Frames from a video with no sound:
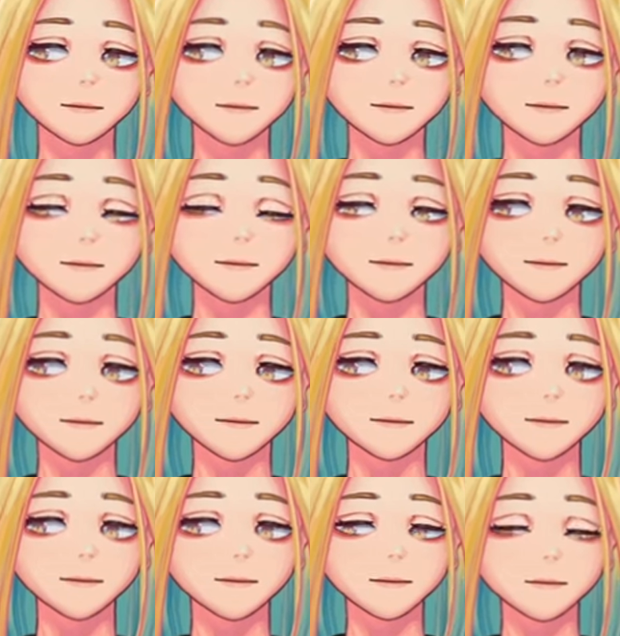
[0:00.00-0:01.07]

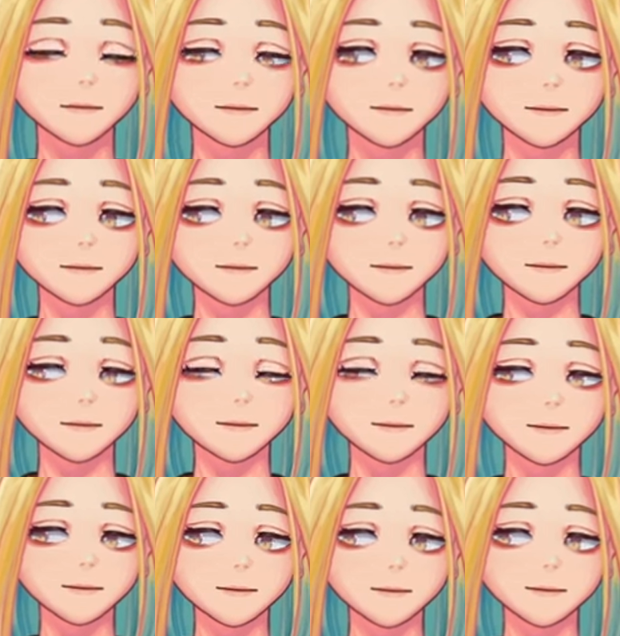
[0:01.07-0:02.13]

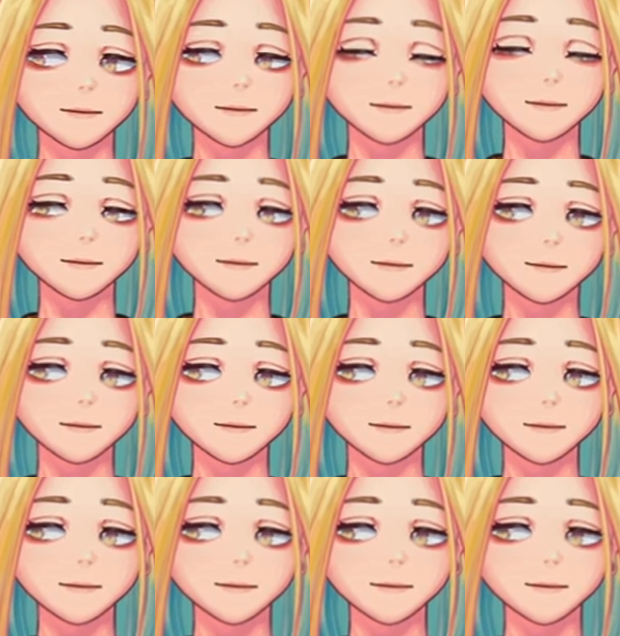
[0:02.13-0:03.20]

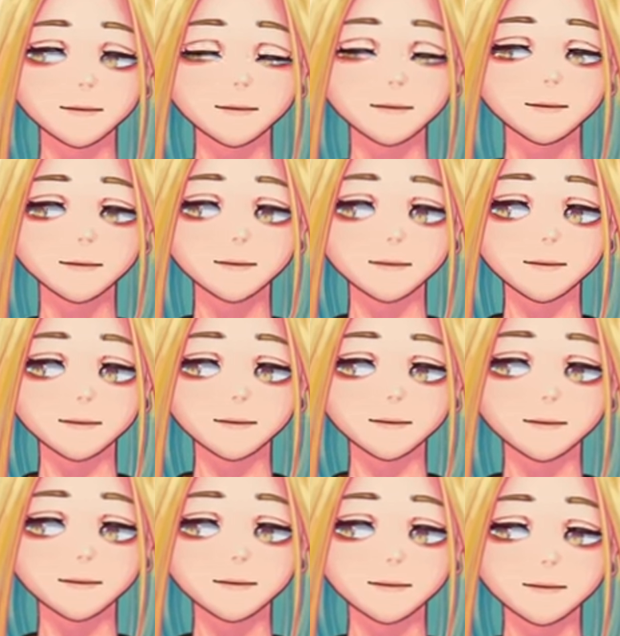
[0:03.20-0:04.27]

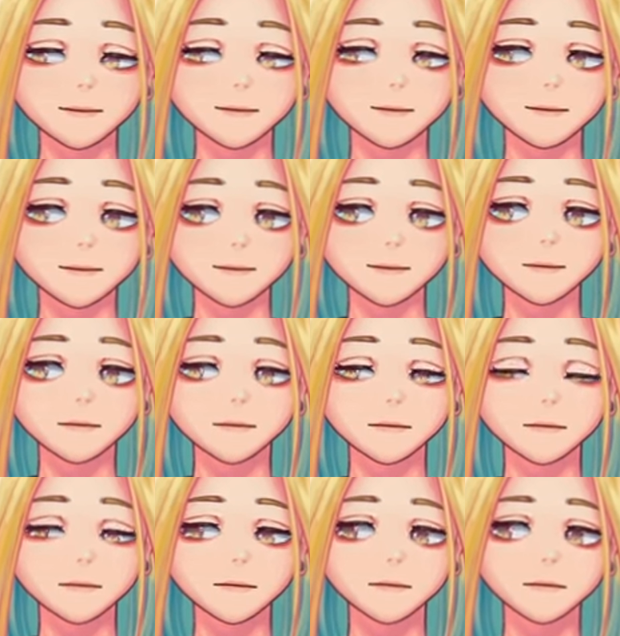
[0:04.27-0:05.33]

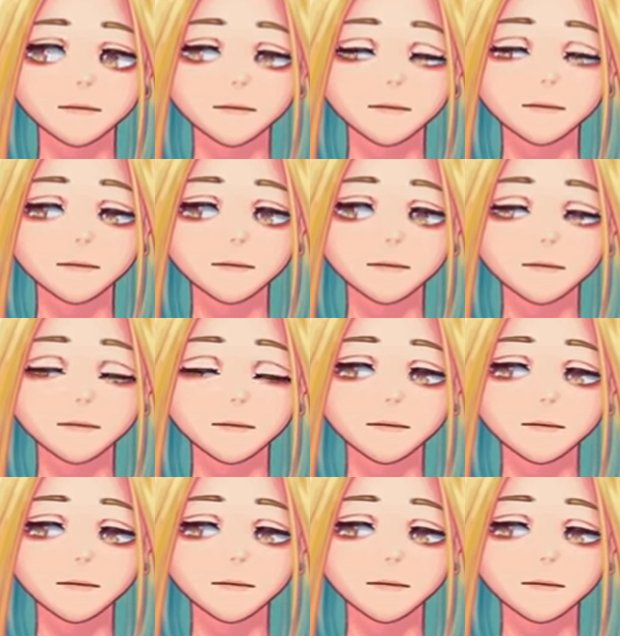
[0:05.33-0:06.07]
[no speech]